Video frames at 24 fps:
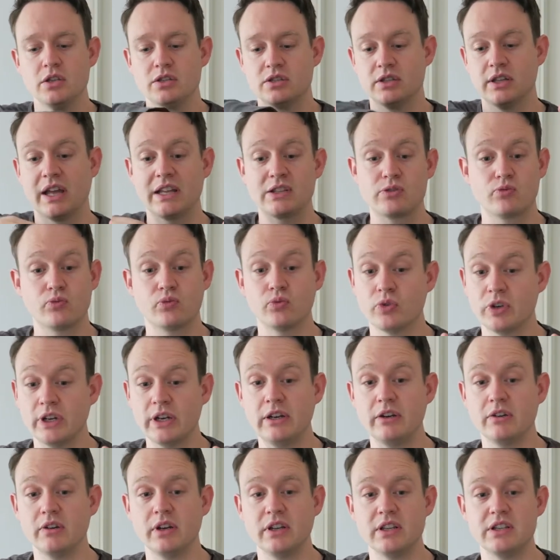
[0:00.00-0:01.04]
So that's
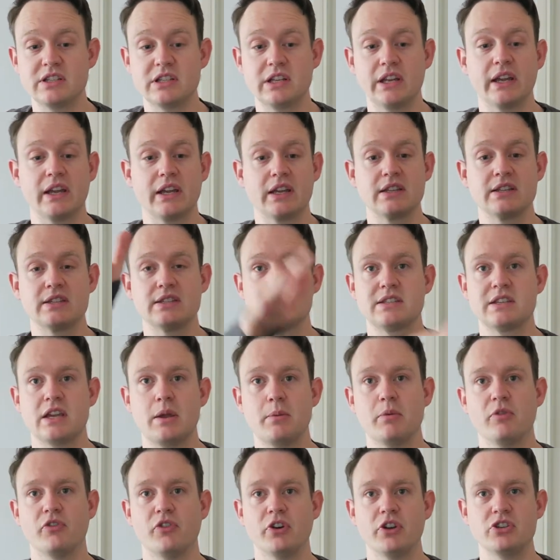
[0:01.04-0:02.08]
really, really slick. It's the
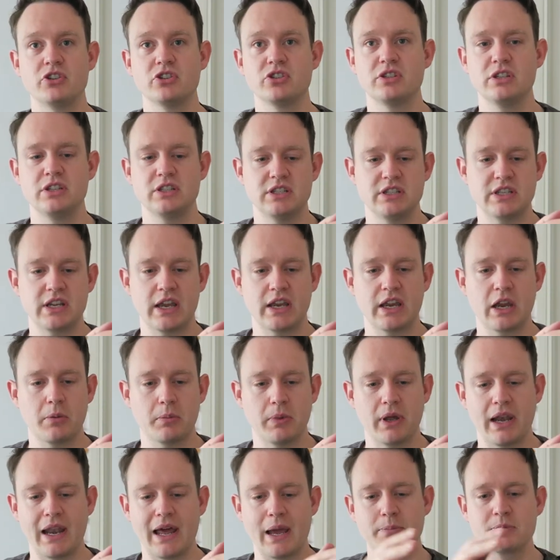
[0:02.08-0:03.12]
same if I just need to take
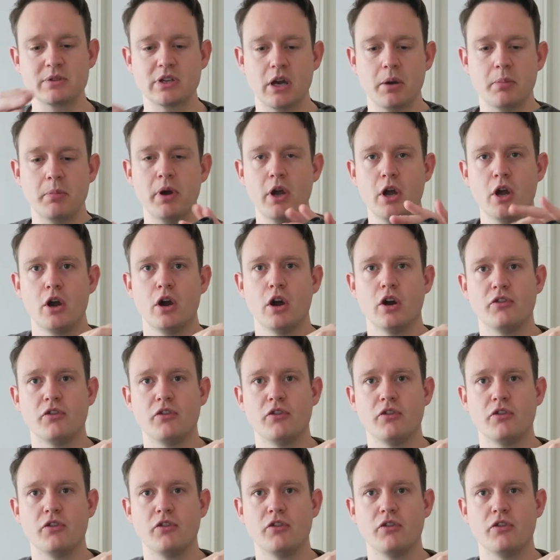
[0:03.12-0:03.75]
out my laptop